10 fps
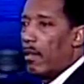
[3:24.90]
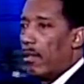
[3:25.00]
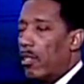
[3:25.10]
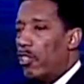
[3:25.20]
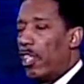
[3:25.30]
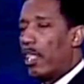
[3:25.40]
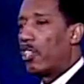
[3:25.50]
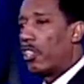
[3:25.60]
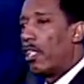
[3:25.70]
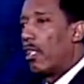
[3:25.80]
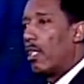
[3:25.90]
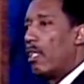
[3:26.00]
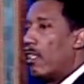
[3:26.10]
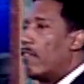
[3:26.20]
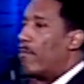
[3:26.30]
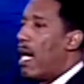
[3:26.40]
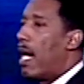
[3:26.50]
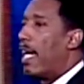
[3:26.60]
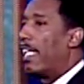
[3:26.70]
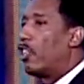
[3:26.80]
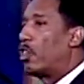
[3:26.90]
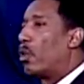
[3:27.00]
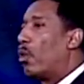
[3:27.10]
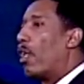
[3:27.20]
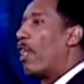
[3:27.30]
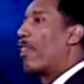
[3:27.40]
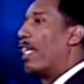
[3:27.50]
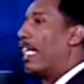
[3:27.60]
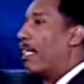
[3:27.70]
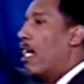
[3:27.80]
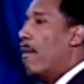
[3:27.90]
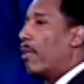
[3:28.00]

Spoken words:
The just shall live by a sure thing.